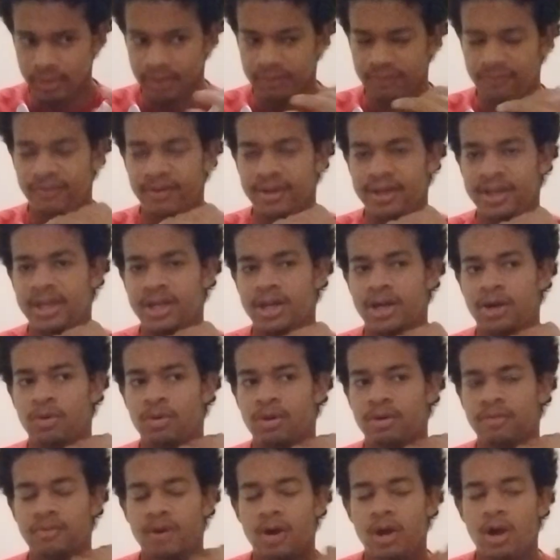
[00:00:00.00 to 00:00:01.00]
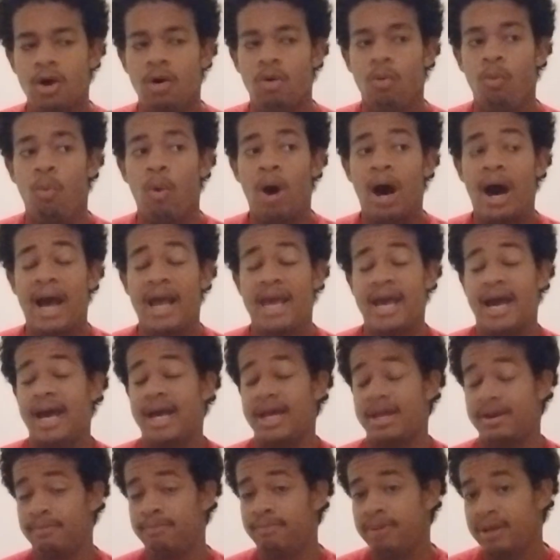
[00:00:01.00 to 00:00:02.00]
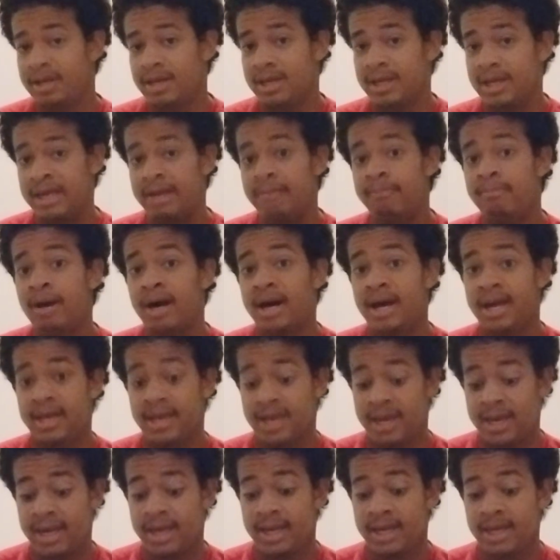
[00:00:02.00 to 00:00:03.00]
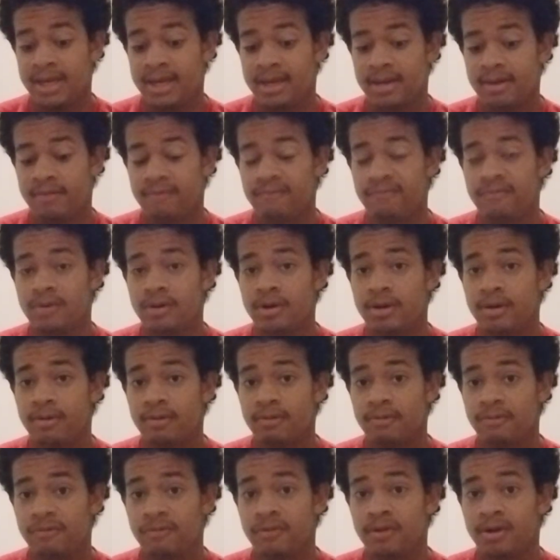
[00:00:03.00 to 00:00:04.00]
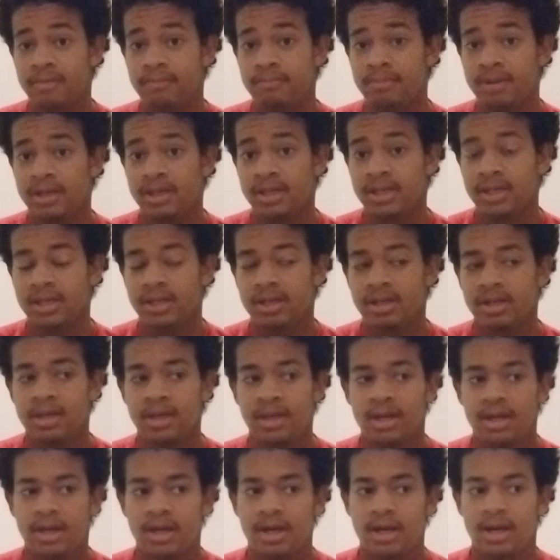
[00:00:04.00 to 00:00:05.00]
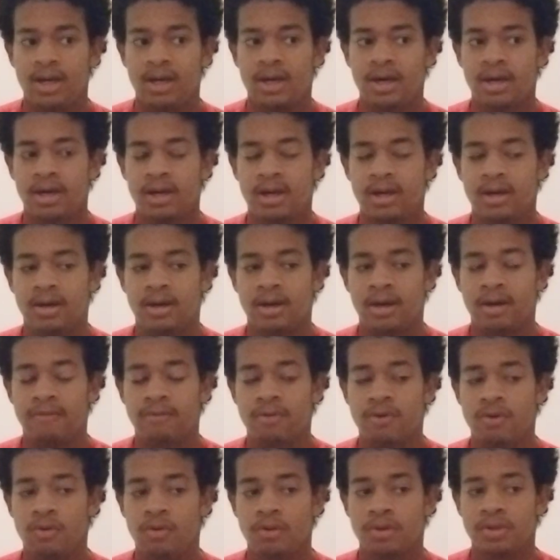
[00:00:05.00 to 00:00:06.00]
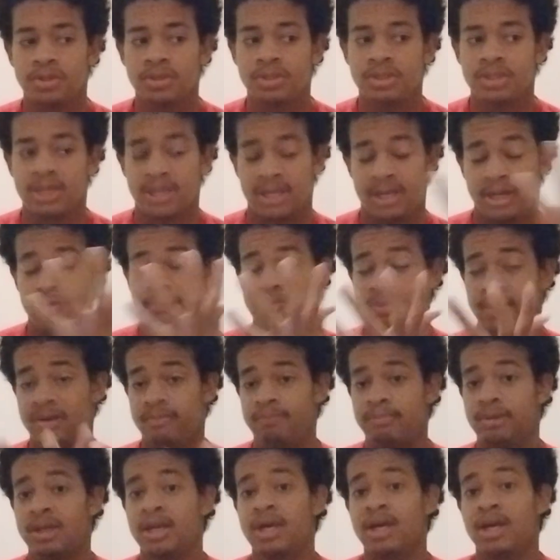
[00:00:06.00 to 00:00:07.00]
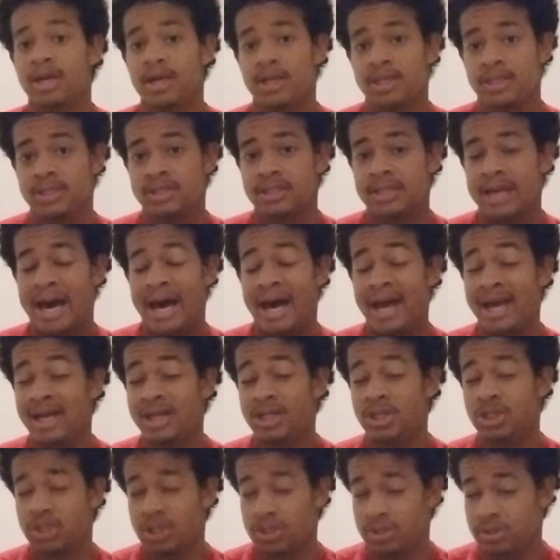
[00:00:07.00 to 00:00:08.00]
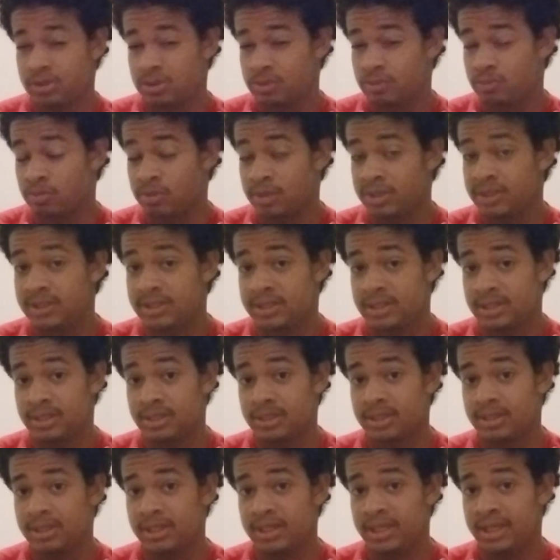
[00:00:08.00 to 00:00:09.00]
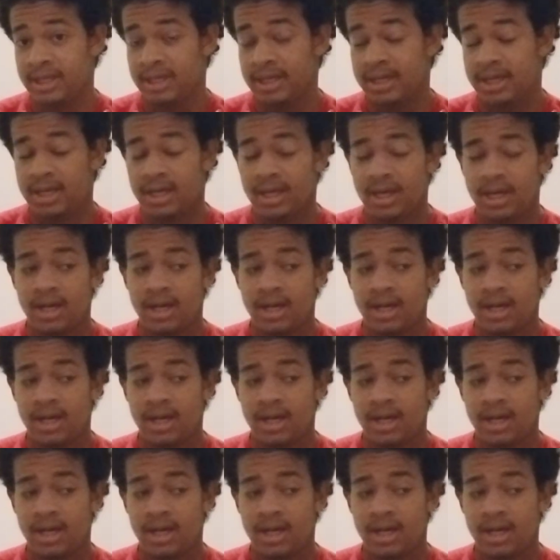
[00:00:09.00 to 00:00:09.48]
video of why I had been MIA for a minute. Of course, it had been because I had just recently,